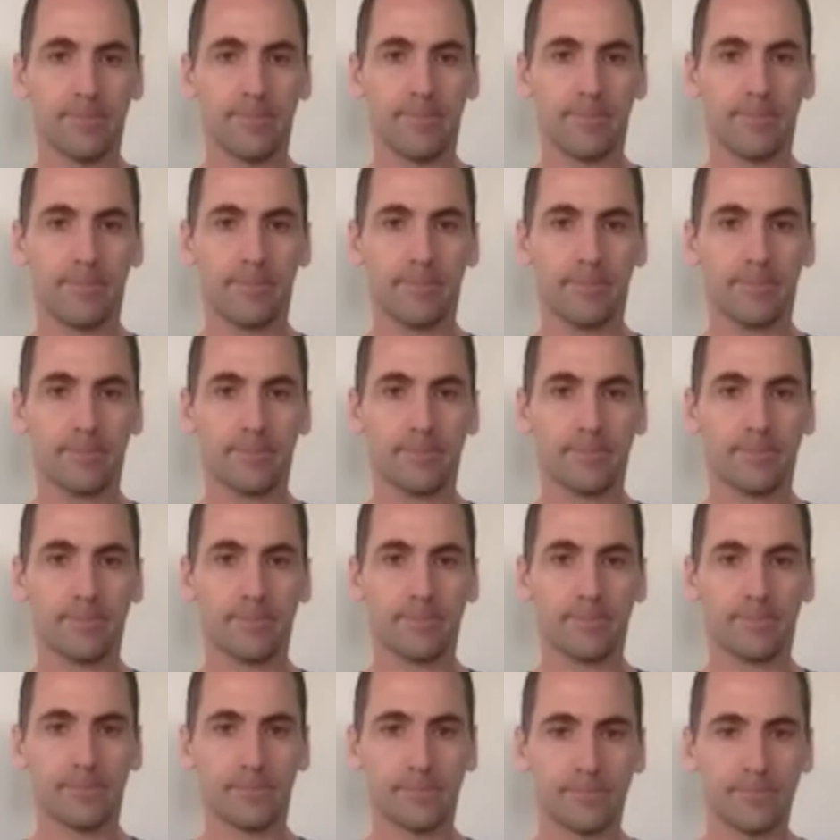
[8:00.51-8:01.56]

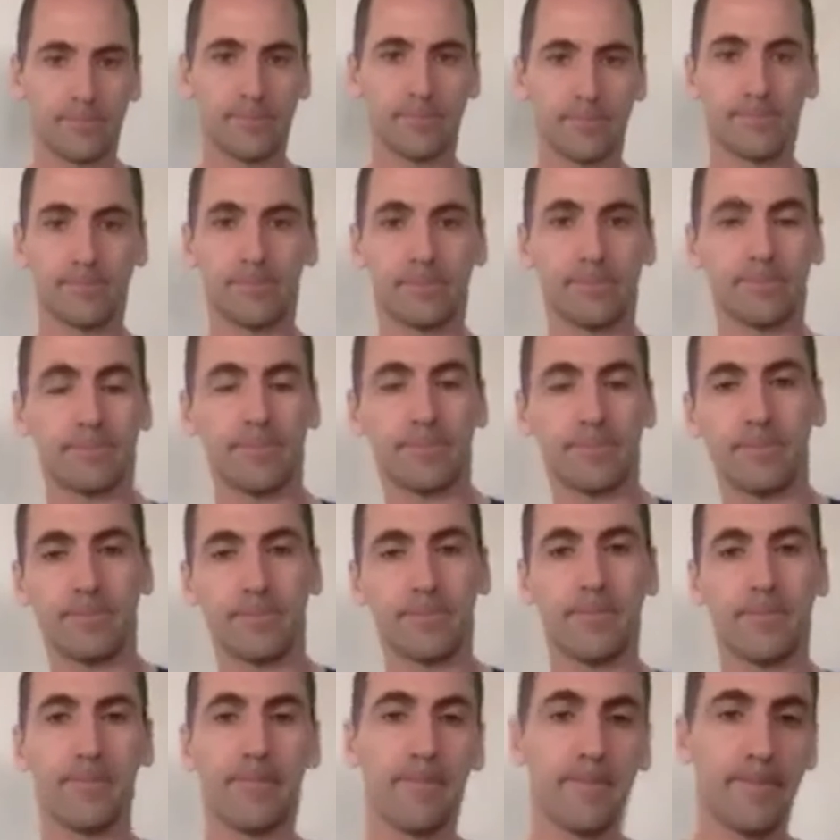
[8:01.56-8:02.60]

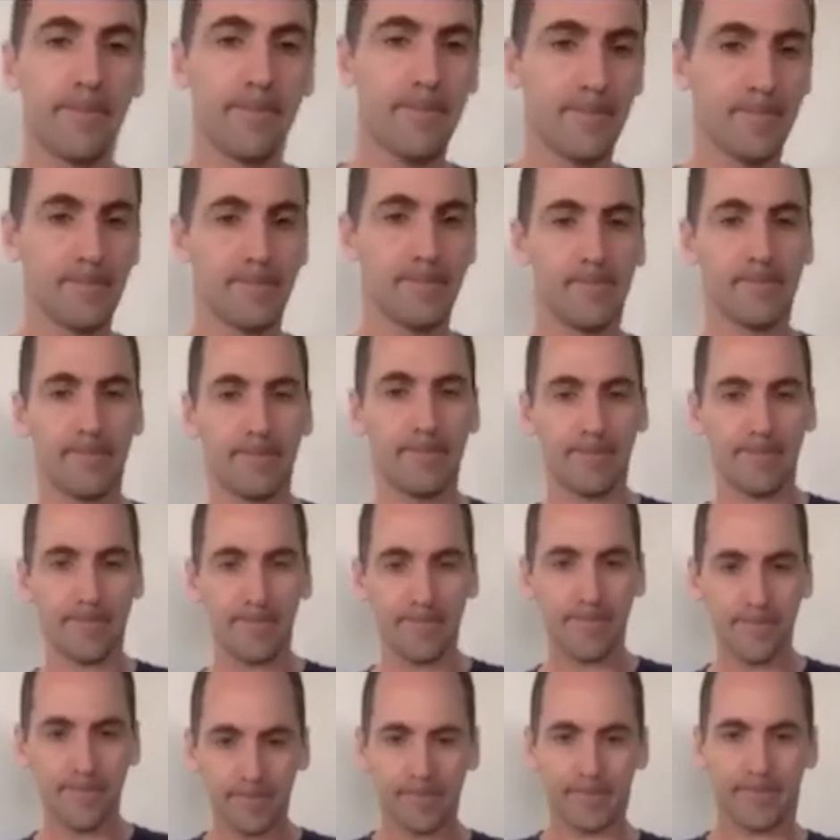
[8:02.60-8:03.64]

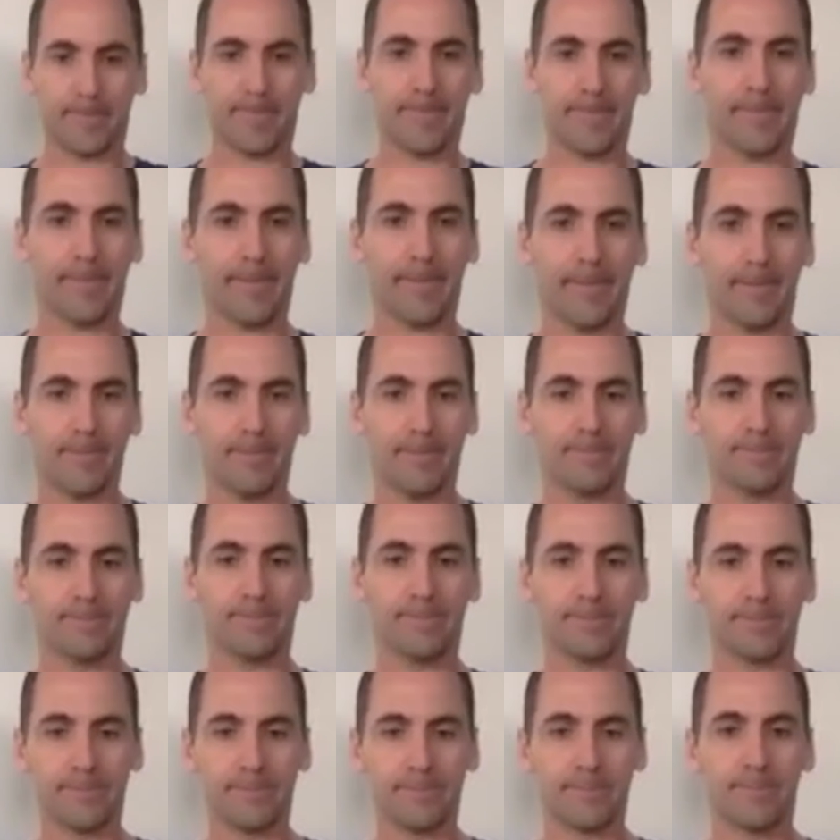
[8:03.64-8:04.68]

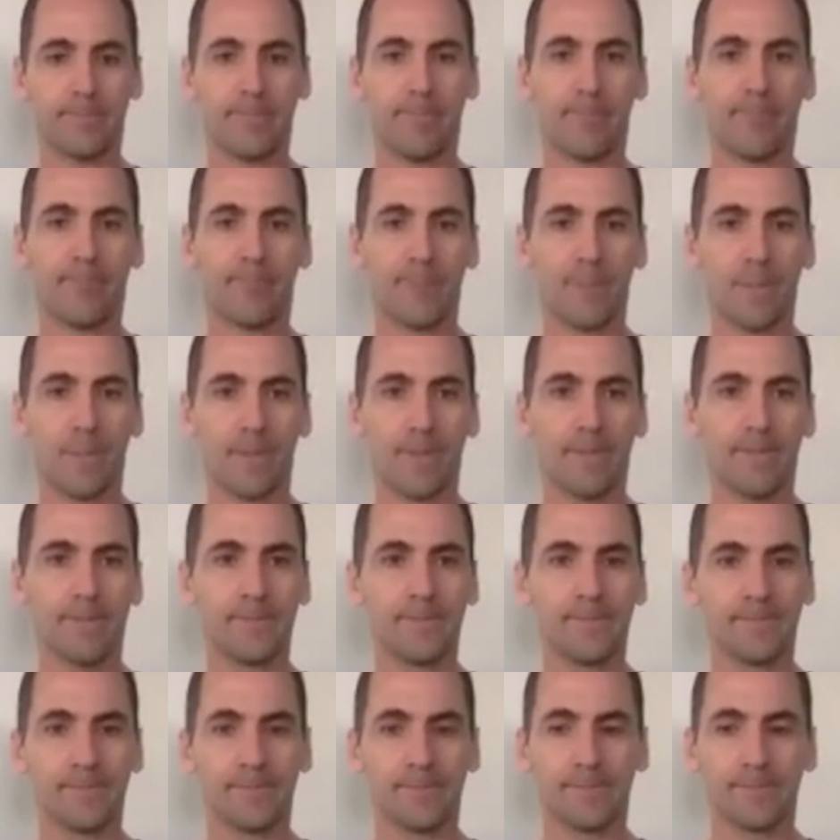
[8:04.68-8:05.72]

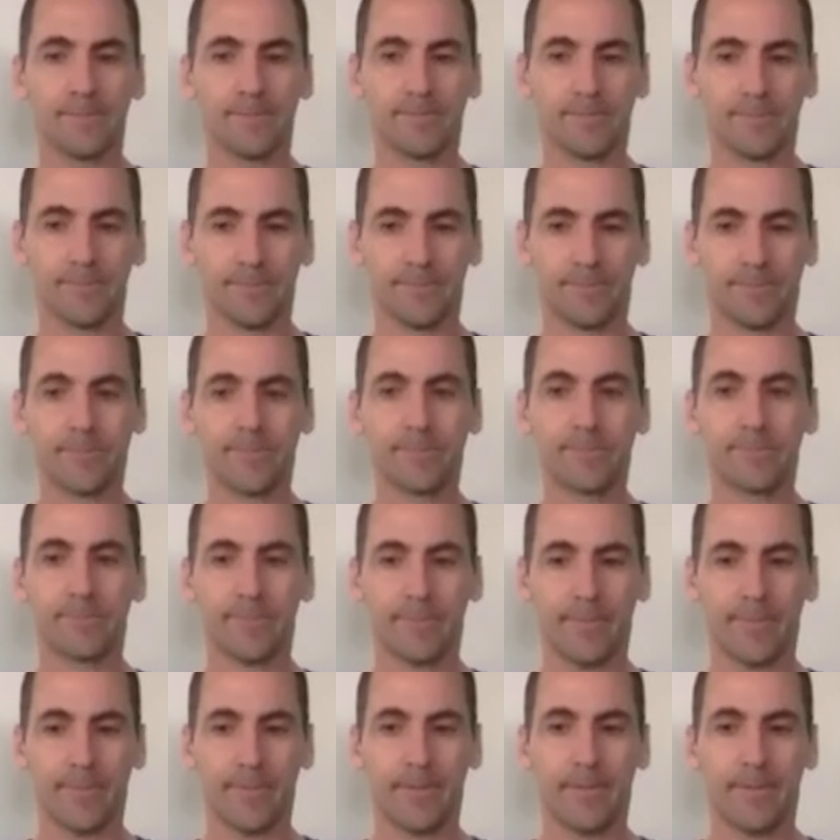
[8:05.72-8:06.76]

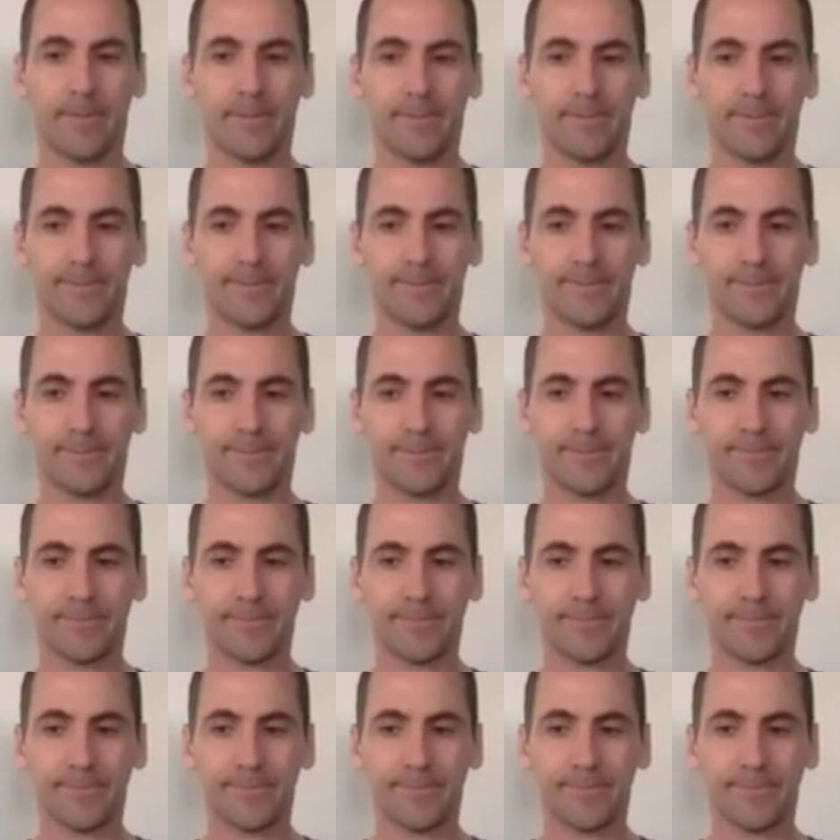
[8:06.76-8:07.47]
[no speech]